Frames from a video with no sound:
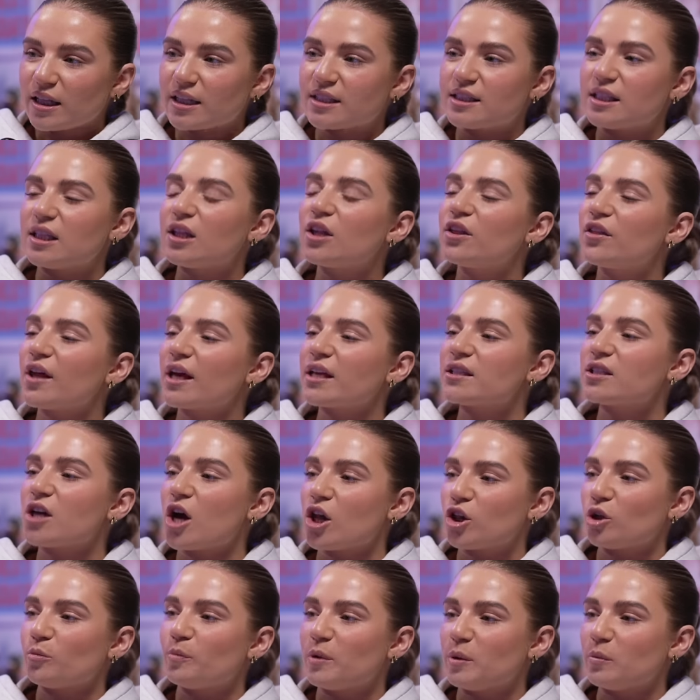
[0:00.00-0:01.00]
Like, see the things that
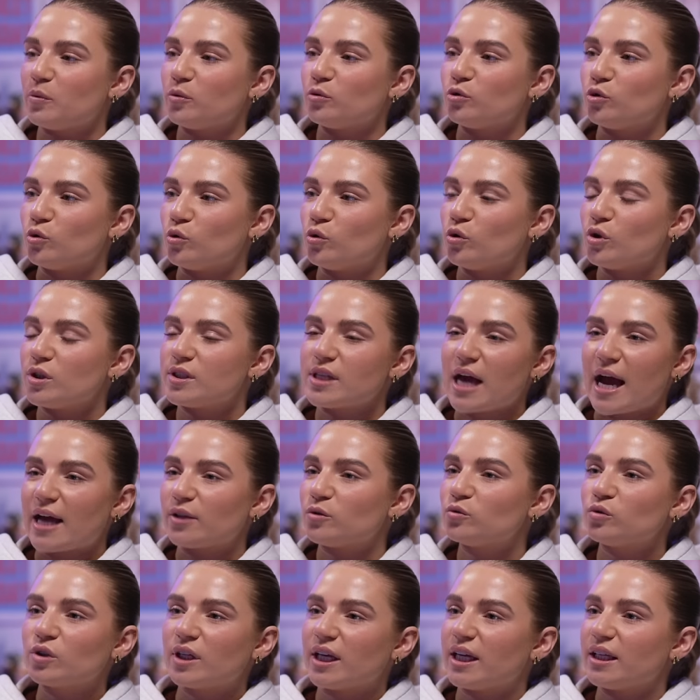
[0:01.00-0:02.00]
other people notice. I
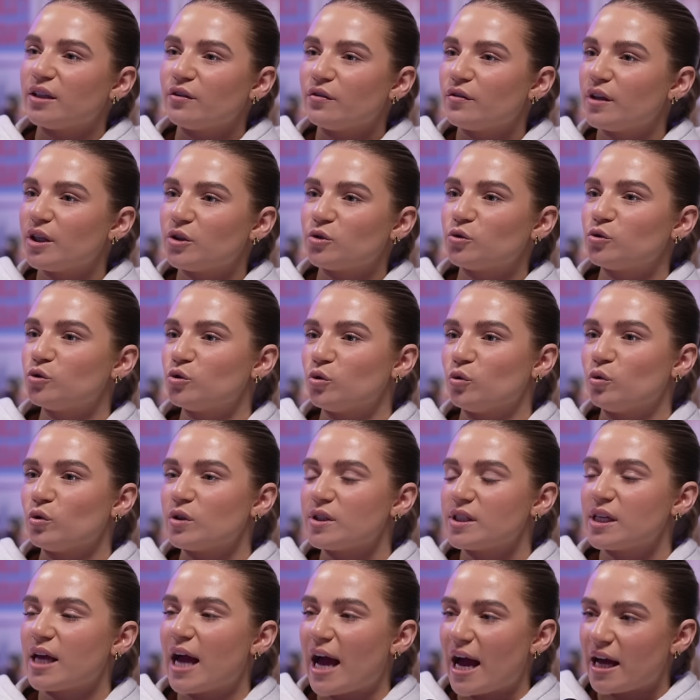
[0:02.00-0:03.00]
don't care if they don't
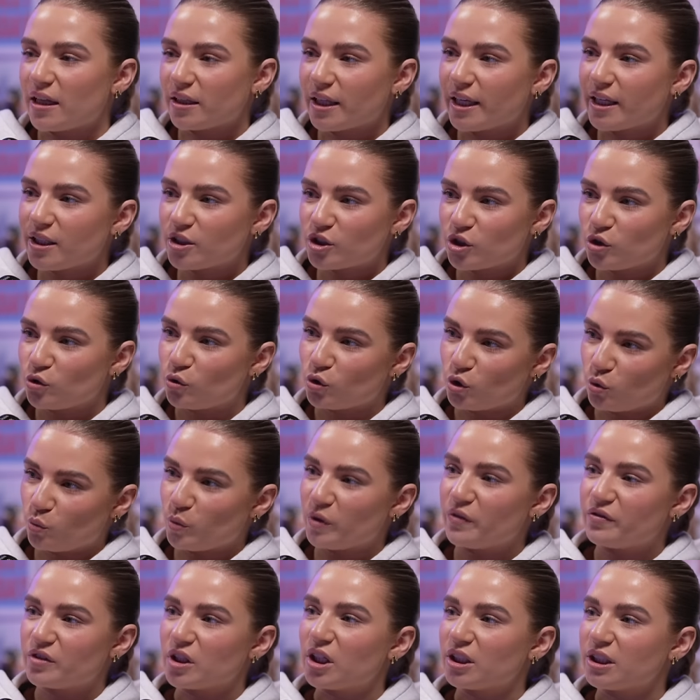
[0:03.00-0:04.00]
notice it. I like to know that
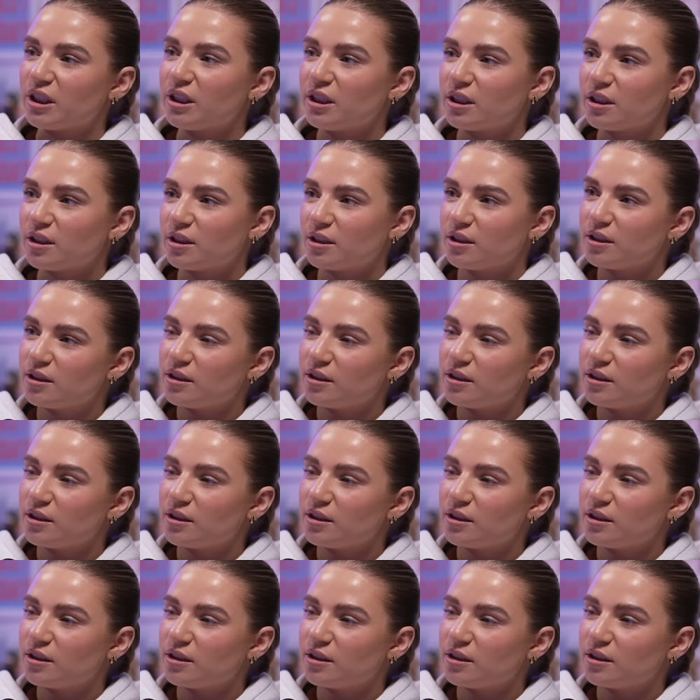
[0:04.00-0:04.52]
we've done it.